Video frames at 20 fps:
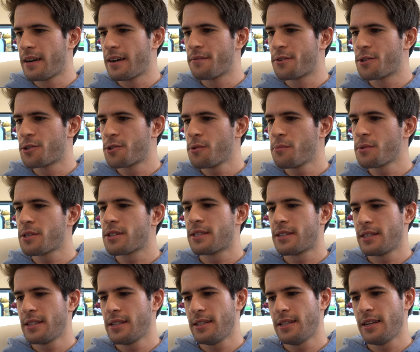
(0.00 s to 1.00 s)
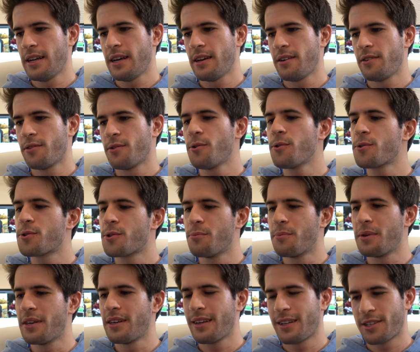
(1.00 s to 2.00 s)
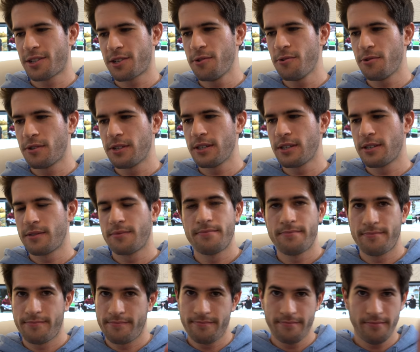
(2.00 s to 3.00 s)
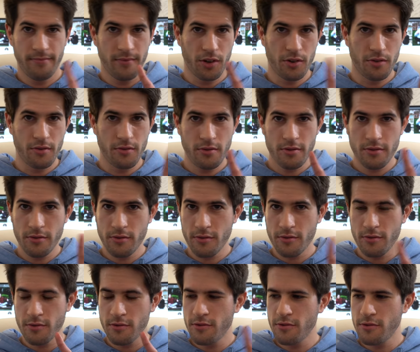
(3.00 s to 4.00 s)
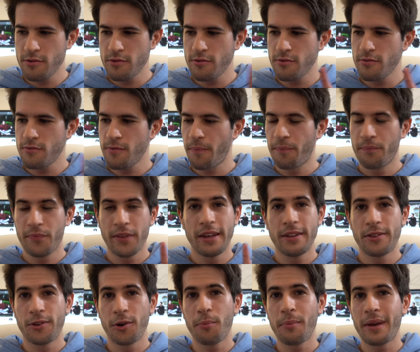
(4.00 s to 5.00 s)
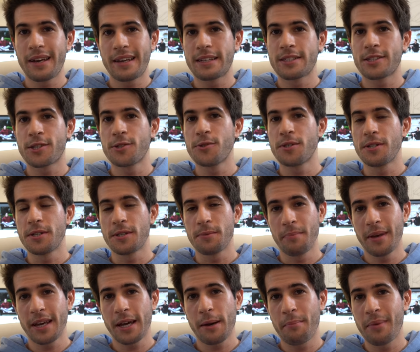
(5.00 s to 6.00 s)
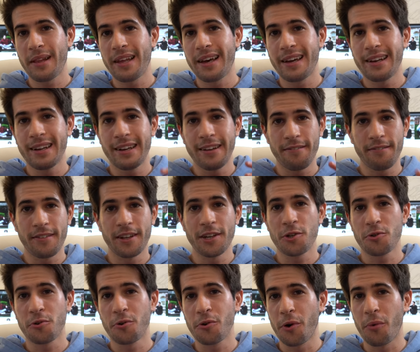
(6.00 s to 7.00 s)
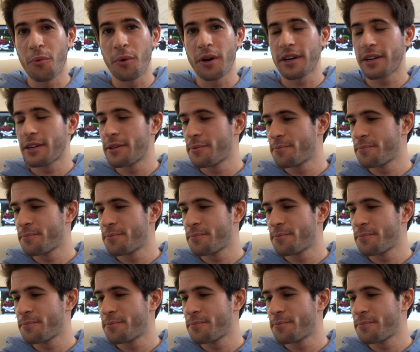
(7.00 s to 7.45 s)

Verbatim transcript: I have so much to study today. Also me, excuses. No, no, no, no, no. Don't make excuses. Make a plan and finish all your work.